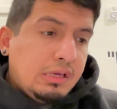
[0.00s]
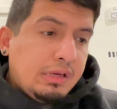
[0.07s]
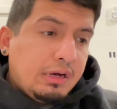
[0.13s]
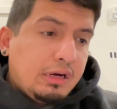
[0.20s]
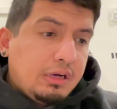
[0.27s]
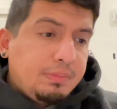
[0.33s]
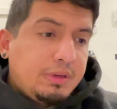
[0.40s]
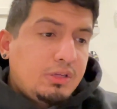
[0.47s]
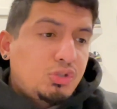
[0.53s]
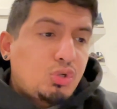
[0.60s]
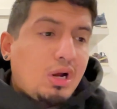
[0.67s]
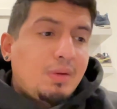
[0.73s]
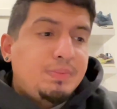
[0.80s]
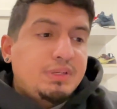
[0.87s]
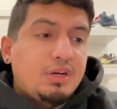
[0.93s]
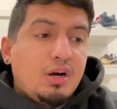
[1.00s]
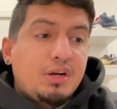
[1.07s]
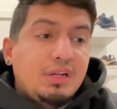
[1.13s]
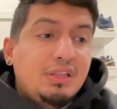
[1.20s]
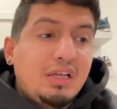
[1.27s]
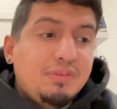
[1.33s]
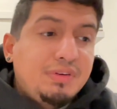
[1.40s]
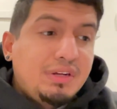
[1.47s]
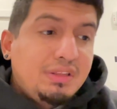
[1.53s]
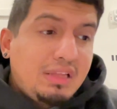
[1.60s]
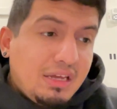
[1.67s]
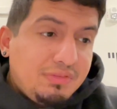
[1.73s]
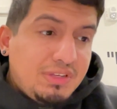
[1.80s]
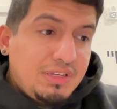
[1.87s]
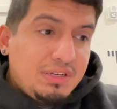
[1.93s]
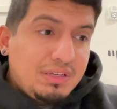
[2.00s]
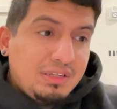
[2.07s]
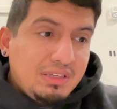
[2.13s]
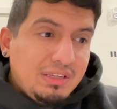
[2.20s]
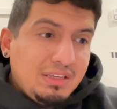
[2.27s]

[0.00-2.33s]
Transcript: It is dropping on 11/11,